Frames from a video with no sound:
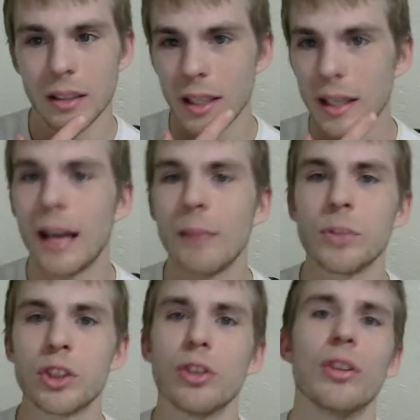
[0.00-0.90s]
I'm
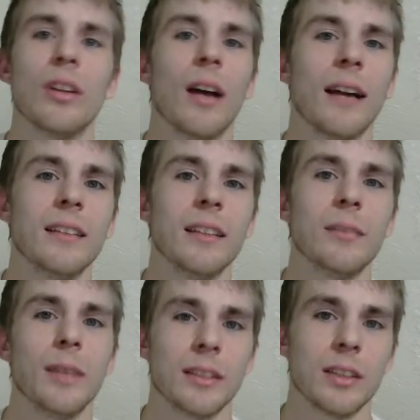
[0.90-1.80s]
sure I did
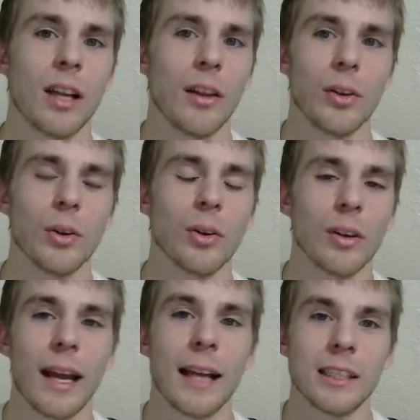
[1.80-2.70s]
miss
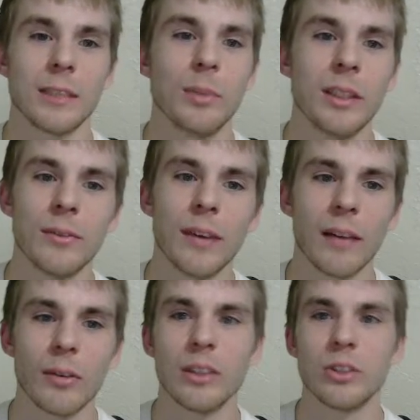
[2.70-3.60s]
other S&P
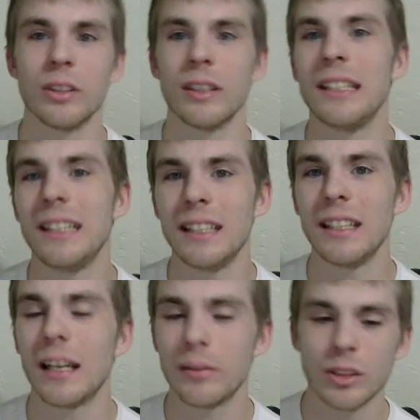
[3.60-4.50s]
500
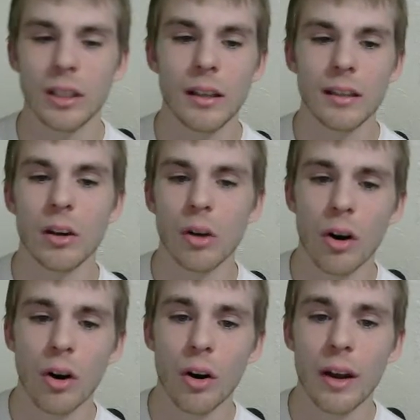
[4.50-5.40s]
ETFs. There
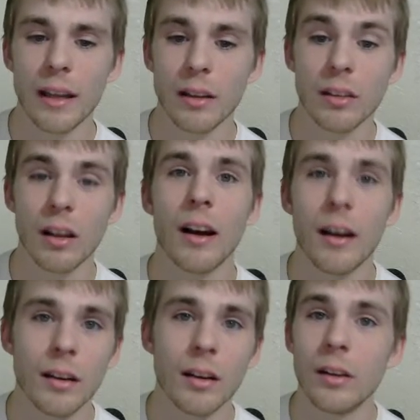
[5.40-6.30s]
are a
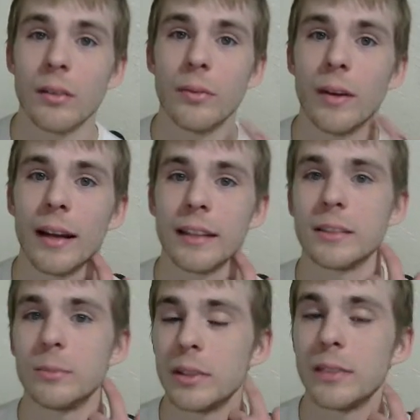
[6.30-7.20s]
lot of
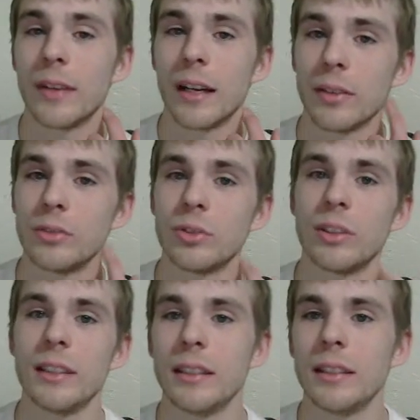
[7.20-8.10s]
S&P
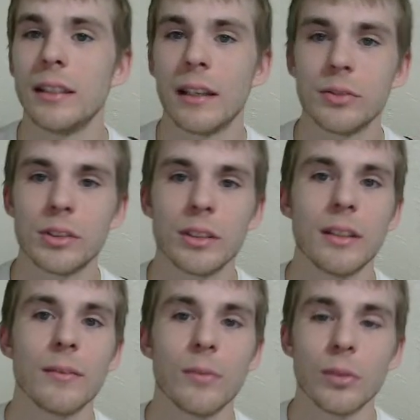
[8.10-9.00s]
500 ETFs
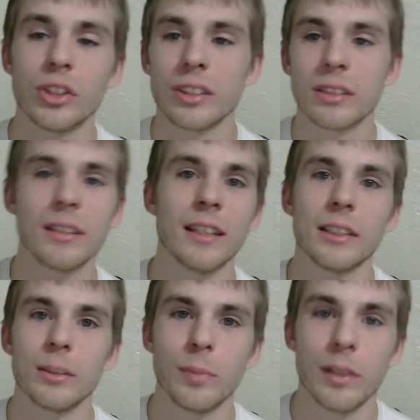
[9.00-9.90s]
for just the
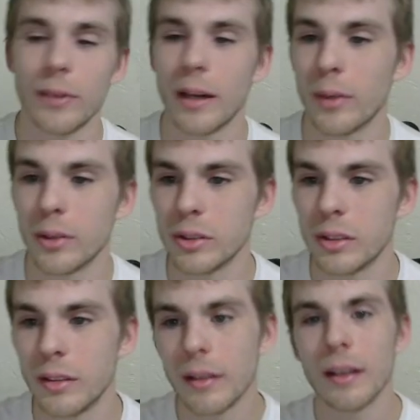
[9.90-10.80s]
S&P 500.
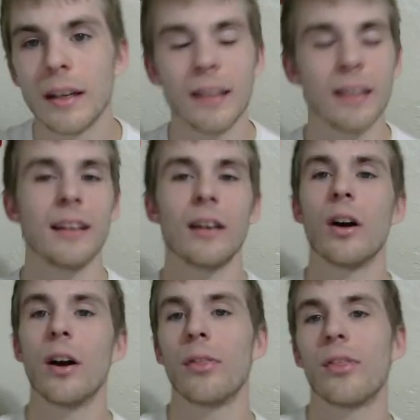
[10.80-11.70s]
And then there
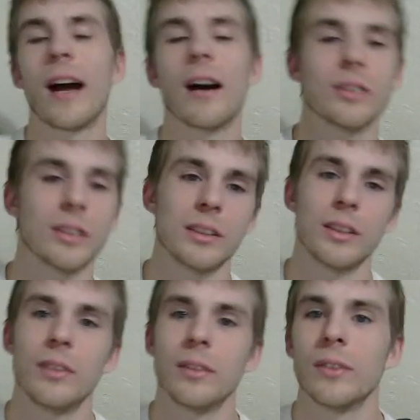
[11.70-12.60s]
are thousands
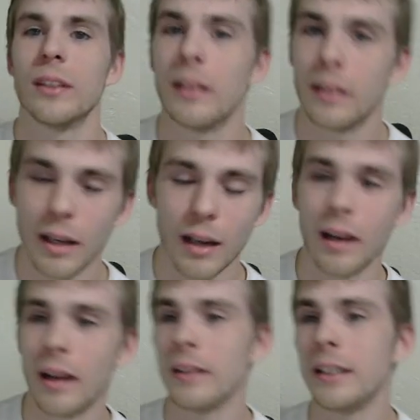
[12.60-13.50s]
of different
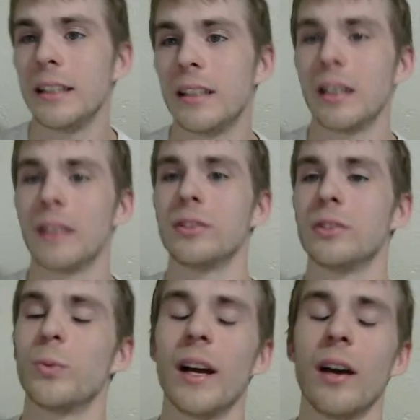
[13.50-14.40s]
ETFs
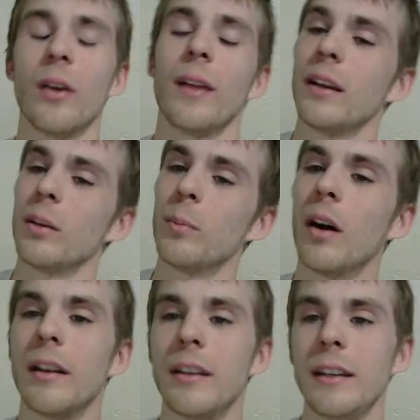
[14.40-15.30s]
as well, like
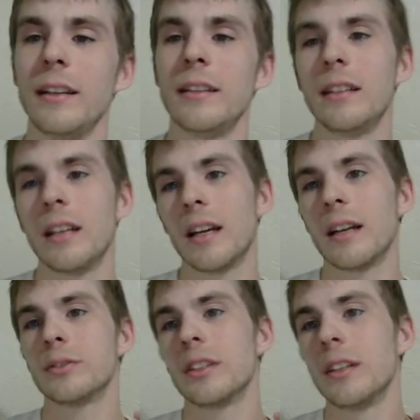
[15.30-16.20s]
commodity
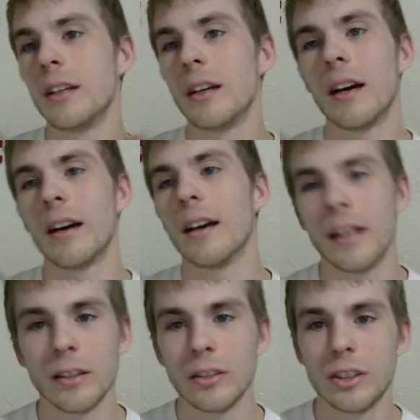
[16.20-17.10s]
ETFs,
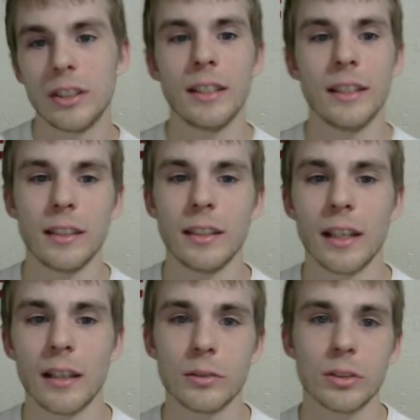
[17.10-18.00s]
energy
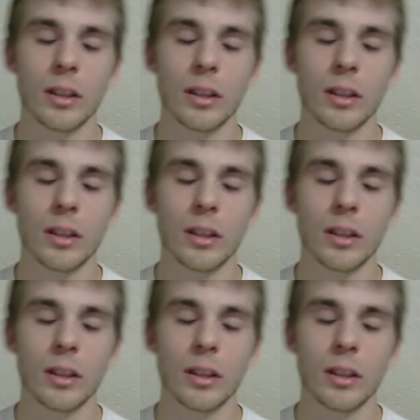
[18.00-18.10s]
ETFs,